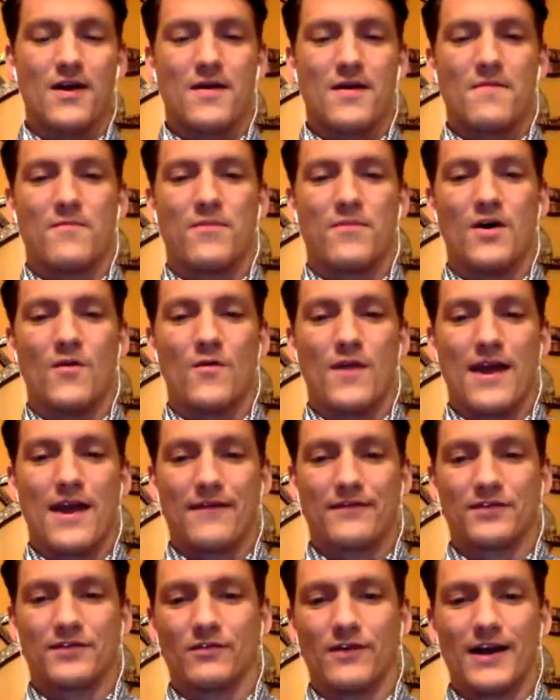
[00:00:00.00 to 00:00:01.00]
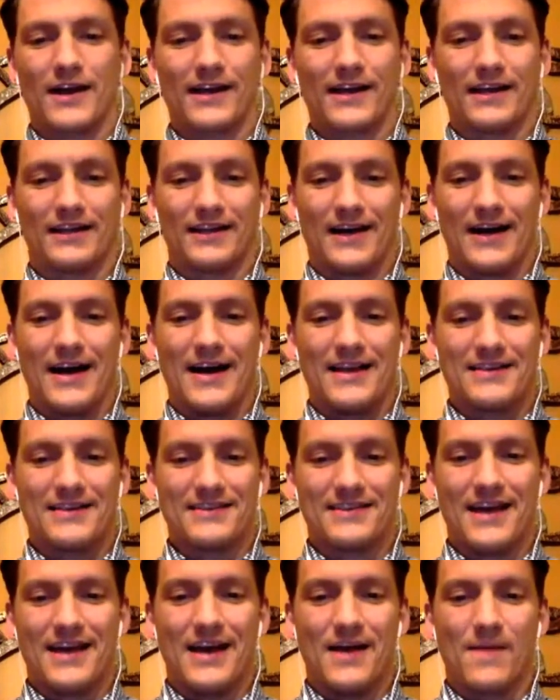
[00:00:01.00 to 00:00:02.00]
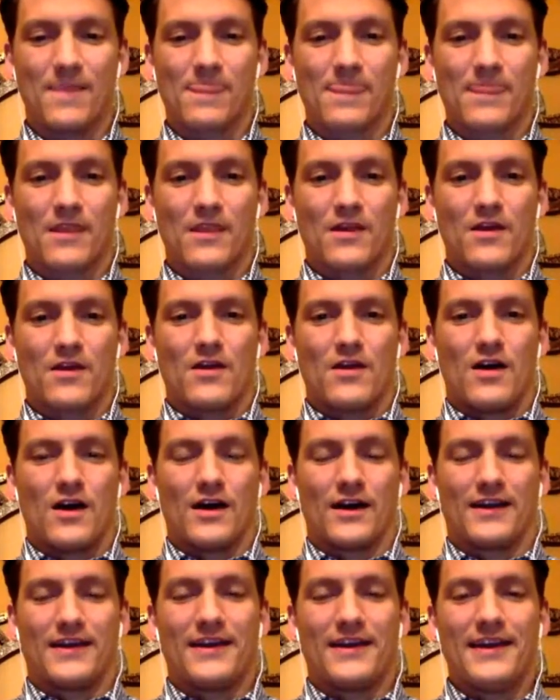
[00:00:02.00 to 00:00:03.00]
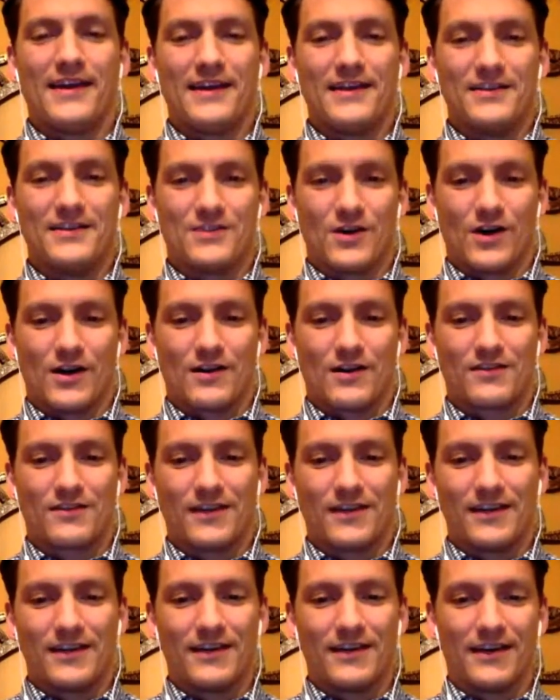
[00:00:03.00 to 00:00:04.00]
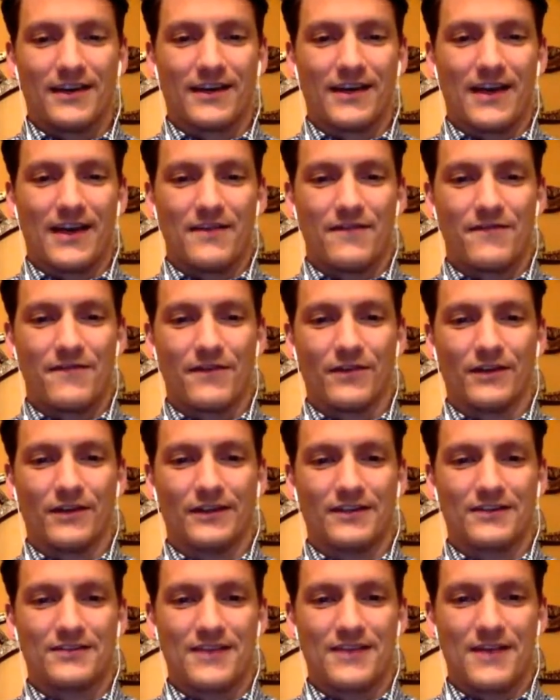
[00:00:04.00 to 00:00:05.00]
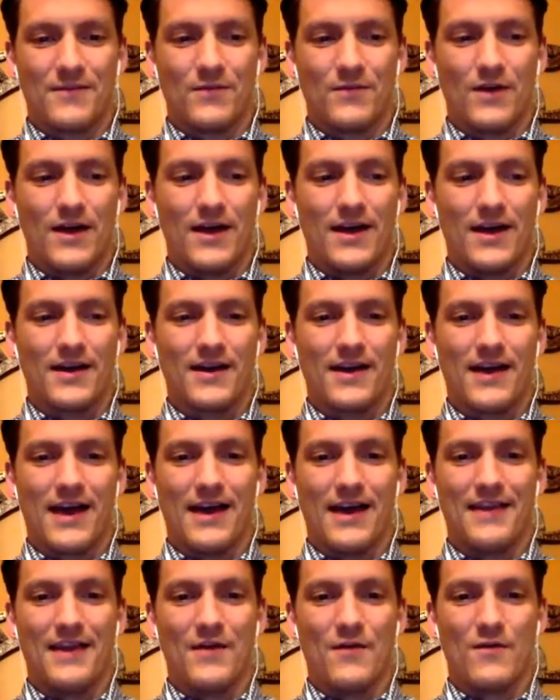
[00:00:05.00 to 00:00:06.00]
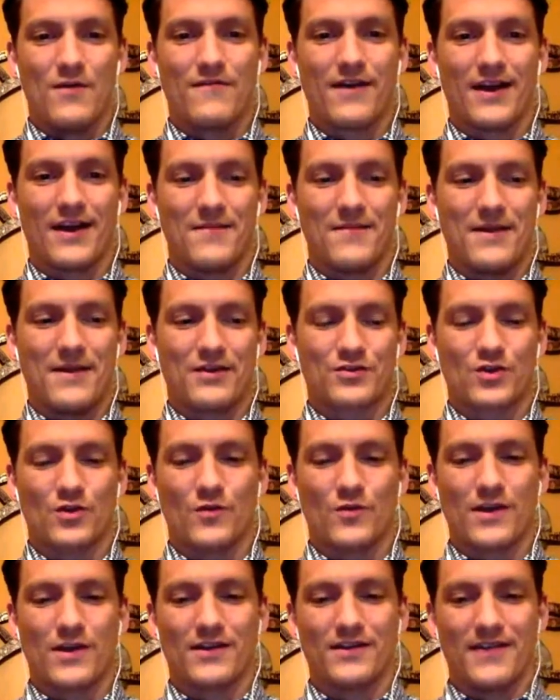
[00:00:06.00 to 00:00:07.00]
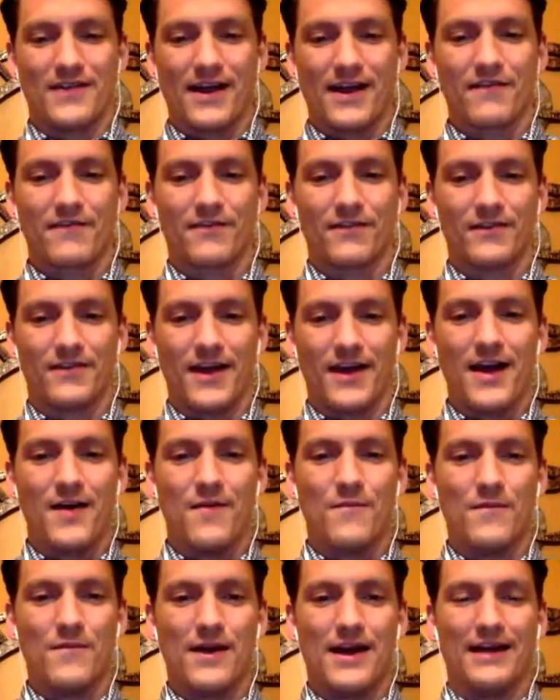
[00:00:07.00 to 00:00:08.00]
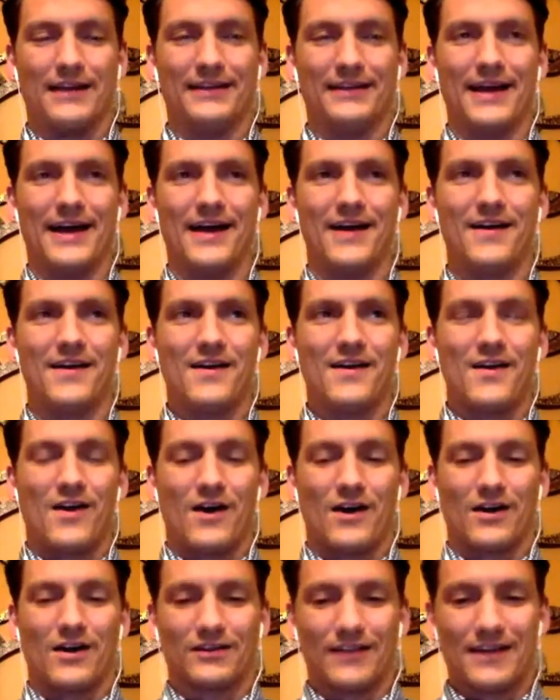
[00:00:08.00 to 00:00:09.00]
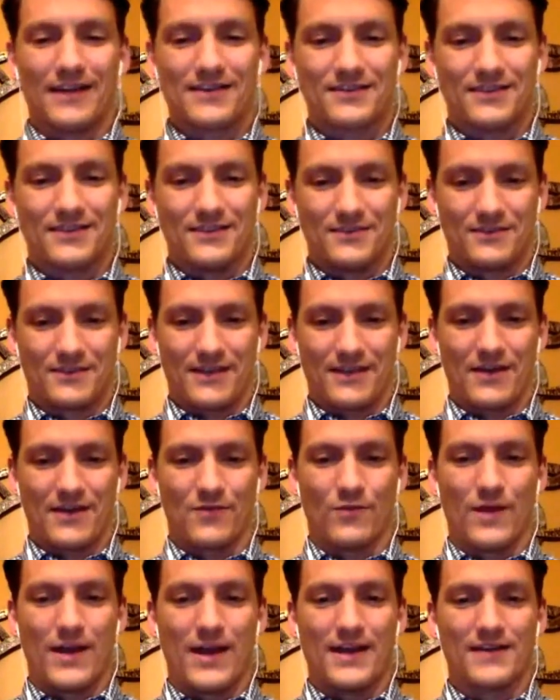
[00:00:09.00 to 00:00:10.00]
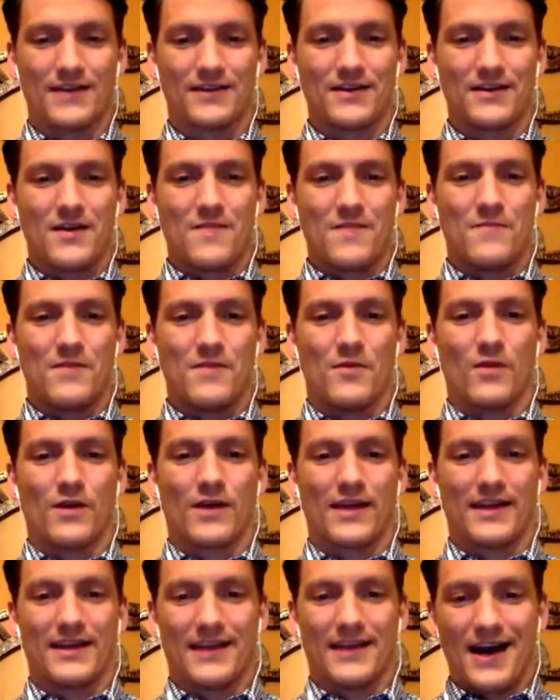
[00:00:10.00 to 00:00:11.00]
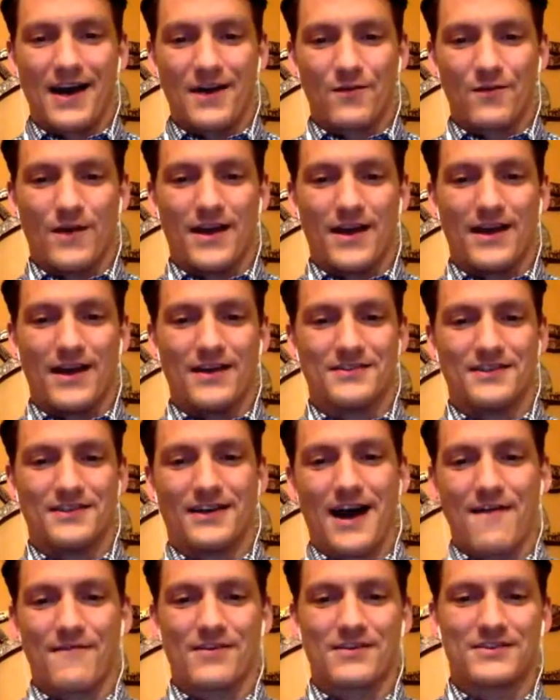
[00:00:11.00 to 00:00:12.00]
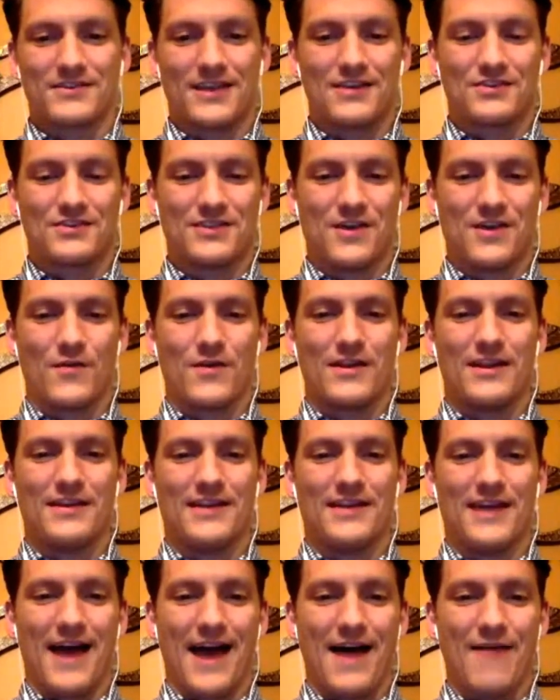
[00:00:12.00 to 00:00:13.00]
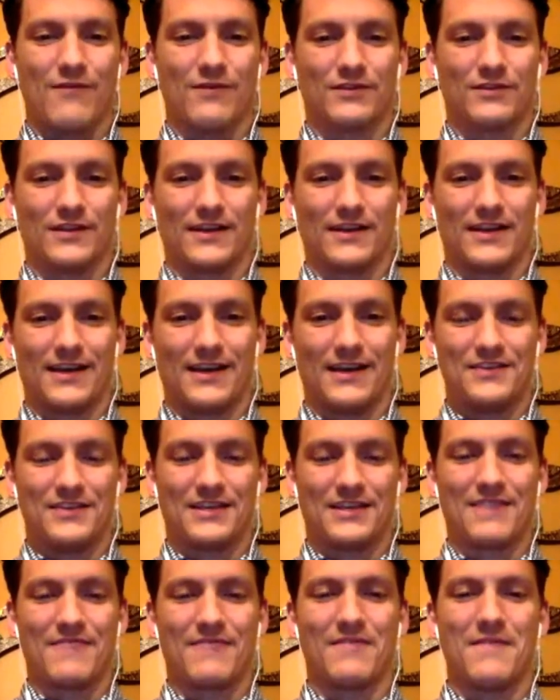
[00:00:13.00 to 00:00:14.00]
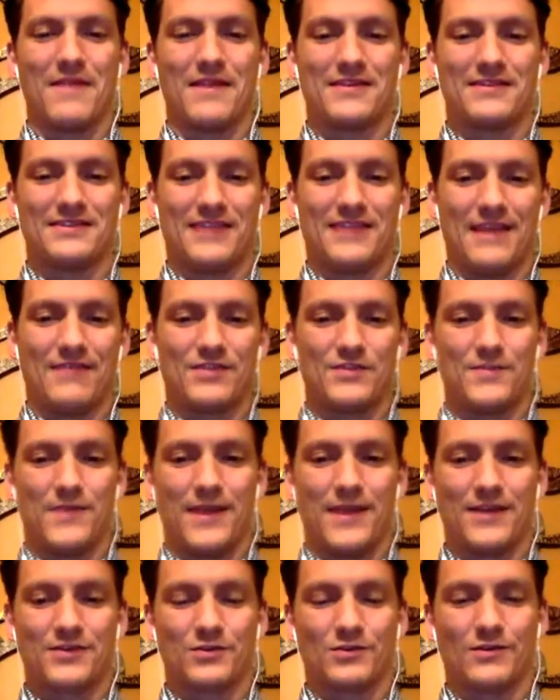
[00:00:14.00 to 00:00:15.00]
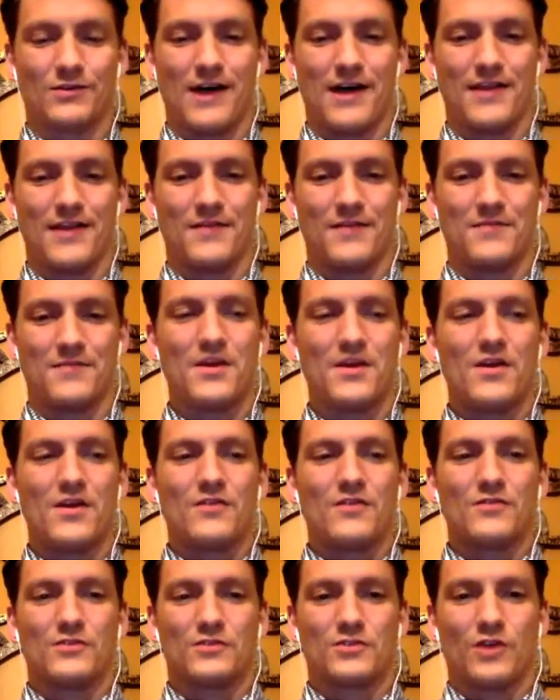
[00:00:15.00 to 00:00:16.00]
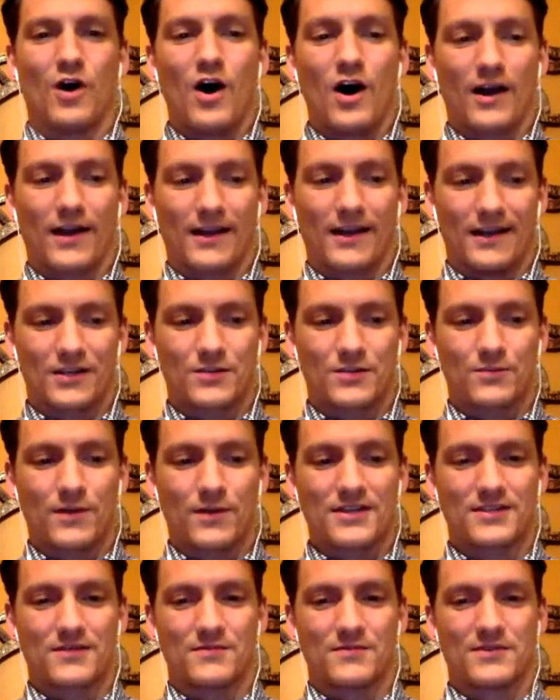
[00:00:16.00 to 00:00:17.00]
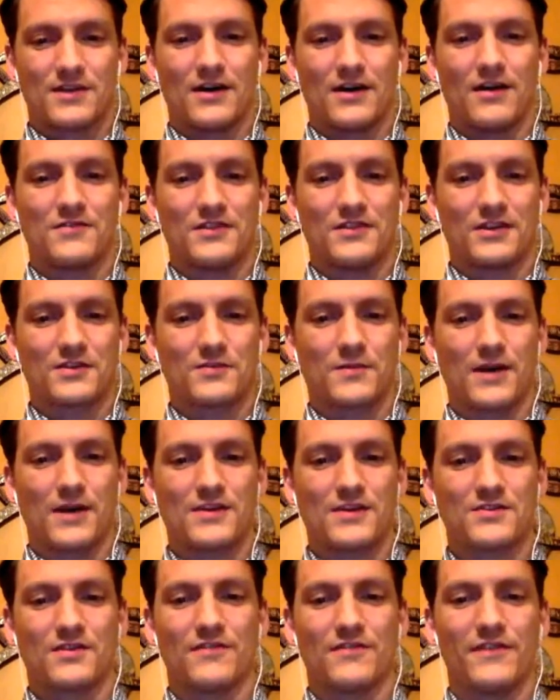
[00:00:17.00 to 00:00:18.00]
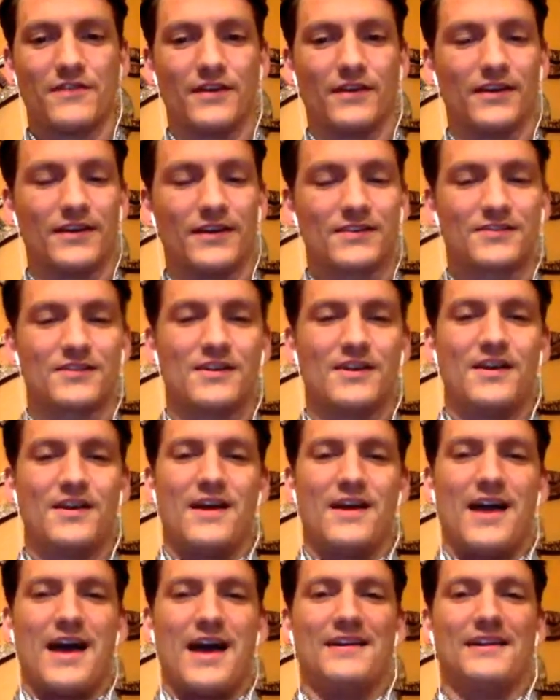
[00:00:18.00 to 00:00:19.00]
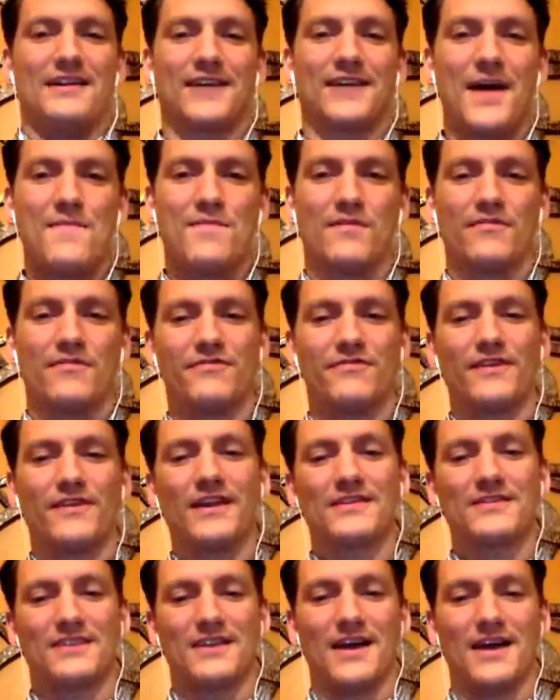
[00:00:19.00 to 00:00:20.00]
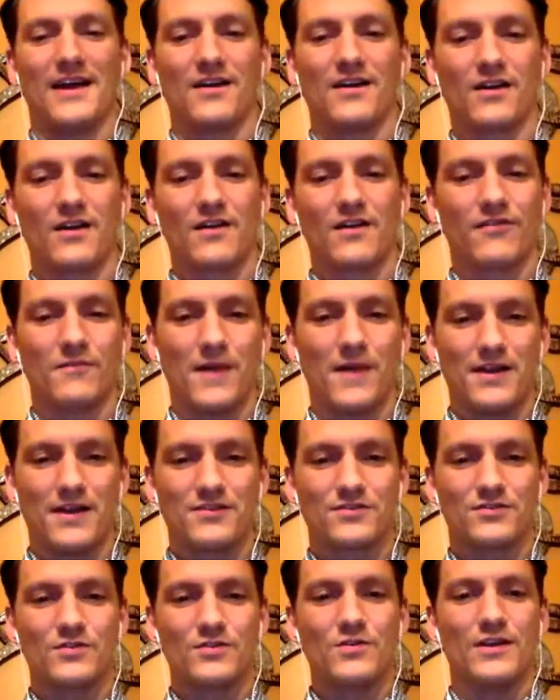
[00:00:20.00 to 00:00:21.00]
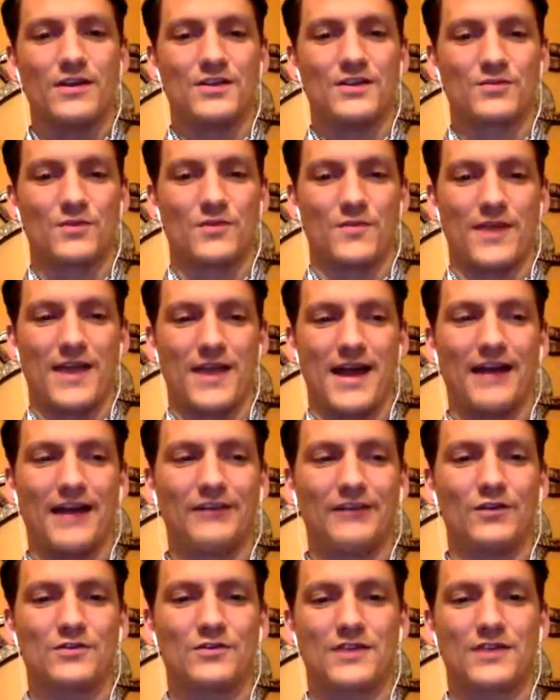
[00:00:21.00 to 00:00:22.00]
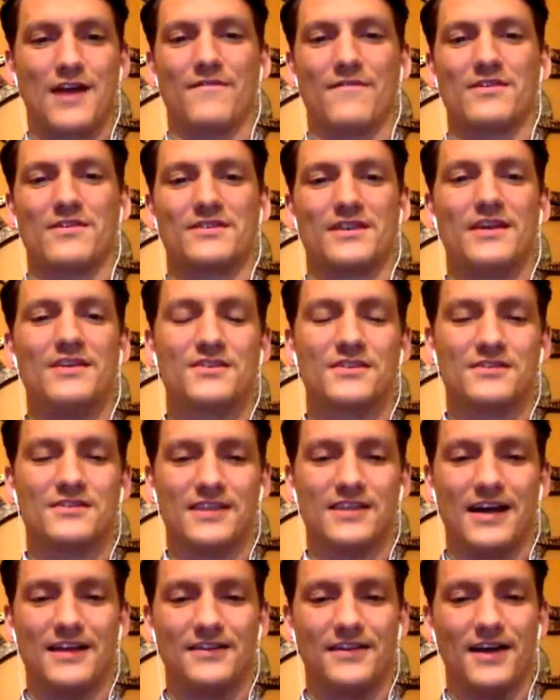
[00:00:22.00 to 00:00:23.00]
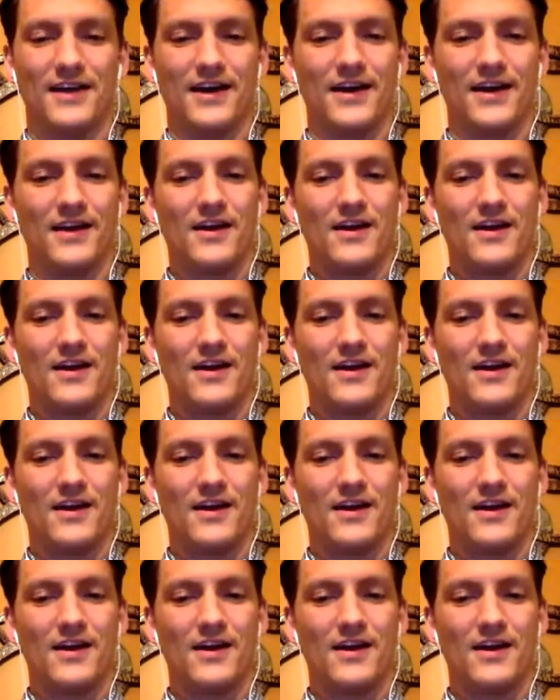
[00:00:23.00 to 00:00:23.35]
But we have to recognize that our kids are thinking and feeling the same way, and that we've got to make sure we are there for them and that our lessons can wait. But what cannot is the conversations that we need to have with our kids and give them that safe space to allow them to talk and express themselves and express their feelings. And the type of things that I heard from my students when we had those conversations that day,